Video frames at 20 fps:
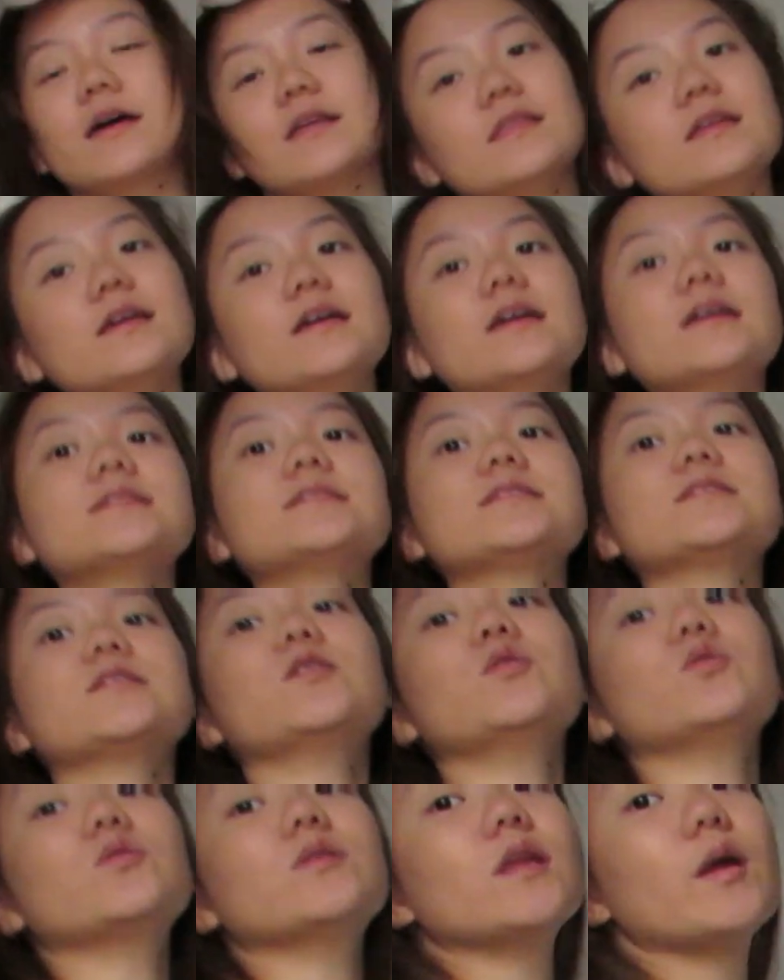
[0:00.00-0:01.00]
I think it's
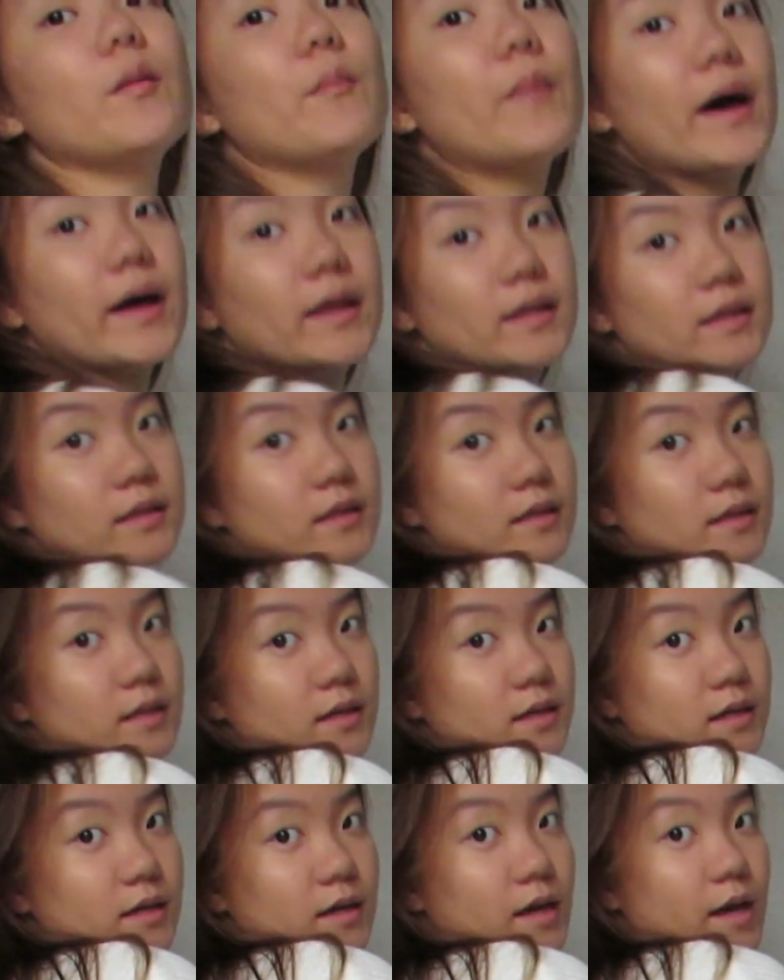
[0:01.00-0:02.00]
cute naman.
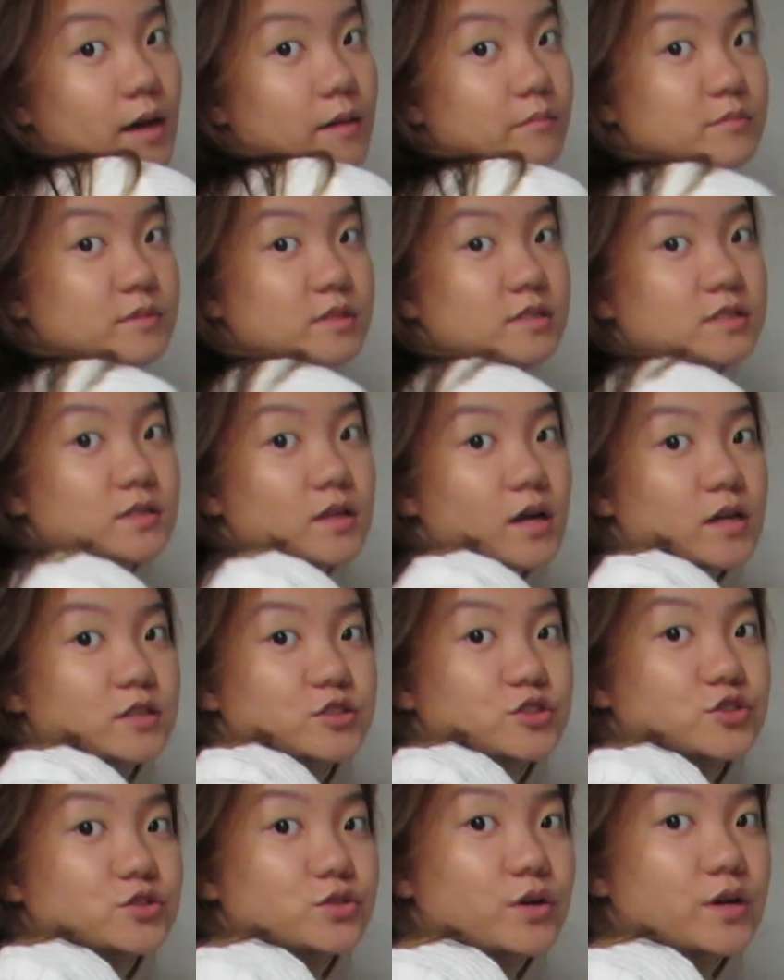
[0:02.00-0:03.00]
I'm just
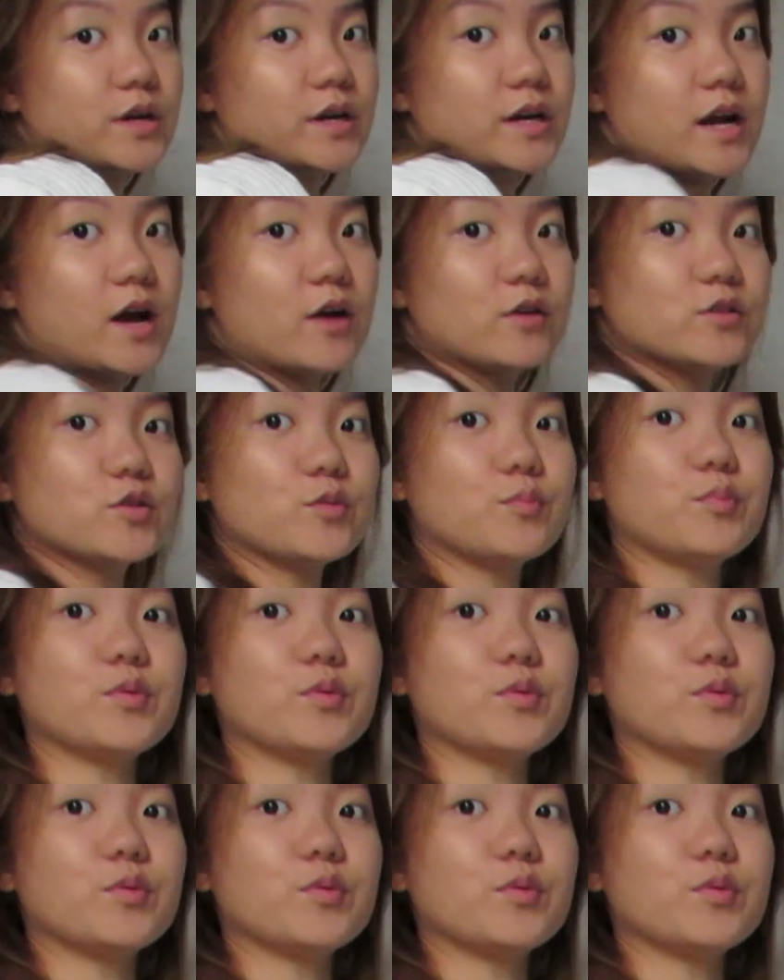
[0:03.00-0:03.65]
not sure how to